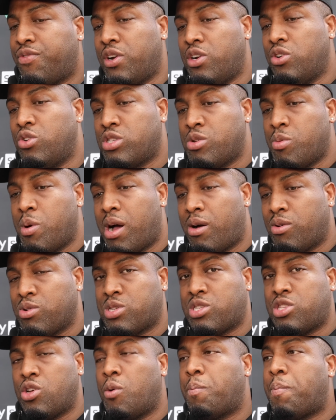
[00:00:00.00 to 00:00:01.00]
for losing, but I was
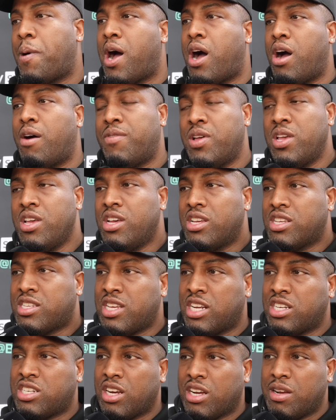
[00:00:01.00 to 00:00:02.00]
still part of
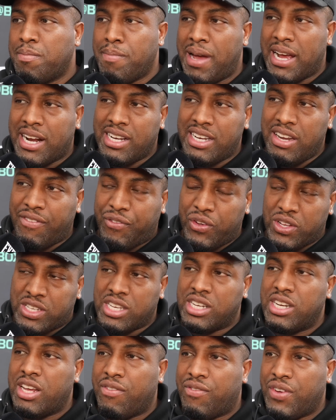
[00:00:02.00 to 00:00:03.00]
such a
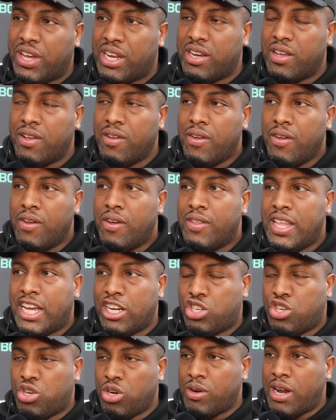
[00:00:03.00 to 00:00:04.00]
magnificent event
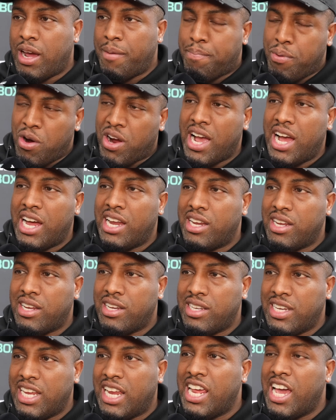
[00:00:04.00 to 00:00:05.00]
that that brought out
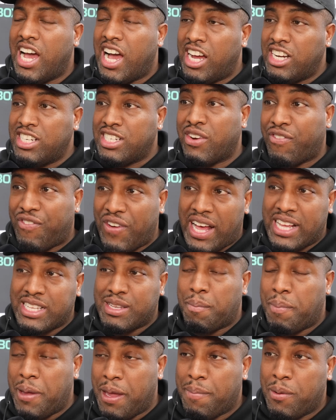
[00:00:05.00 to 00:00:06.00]
nearly
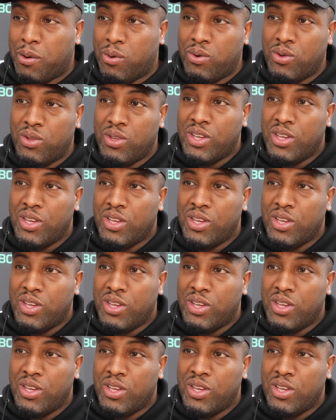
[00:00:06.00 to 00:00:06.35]
100,000 people